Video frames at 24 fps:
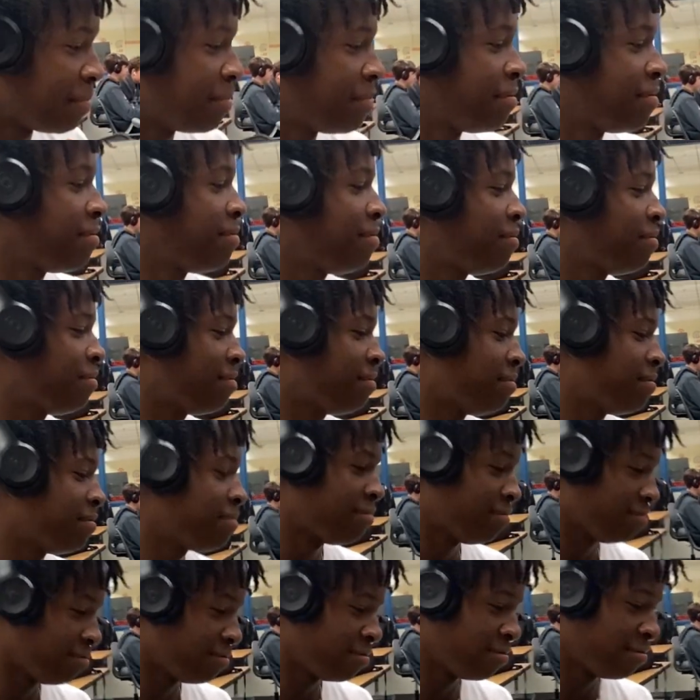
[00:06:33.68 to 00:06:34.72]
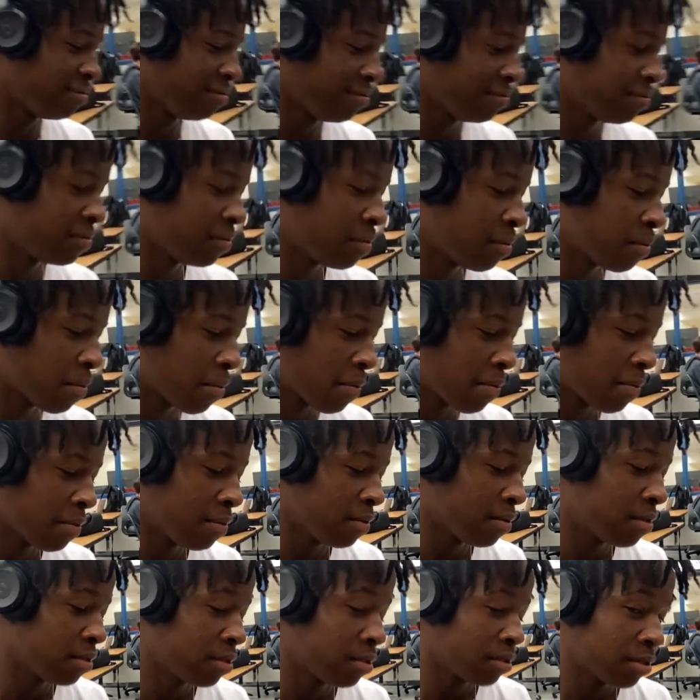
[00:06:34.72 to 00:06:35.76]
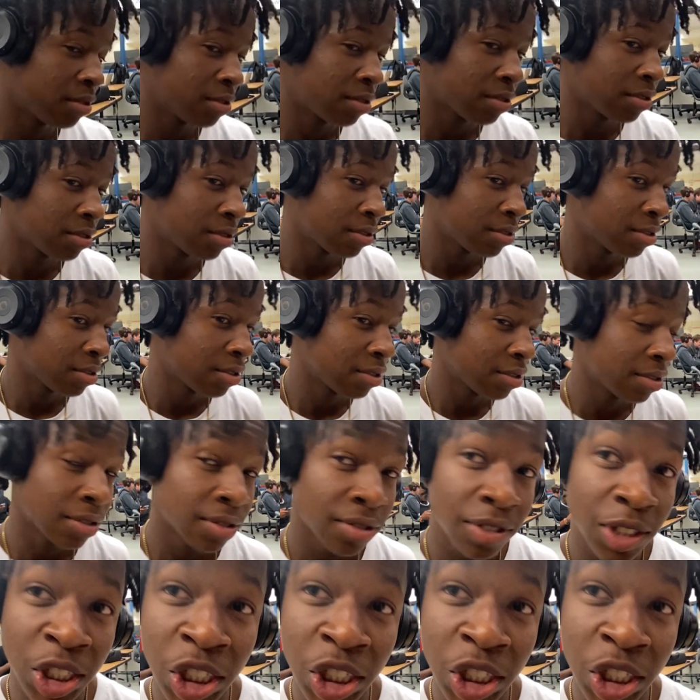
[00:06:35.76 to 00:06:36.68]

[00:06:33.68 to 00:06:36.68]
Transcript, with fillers: Really? Mm-hmm. Girl, man. She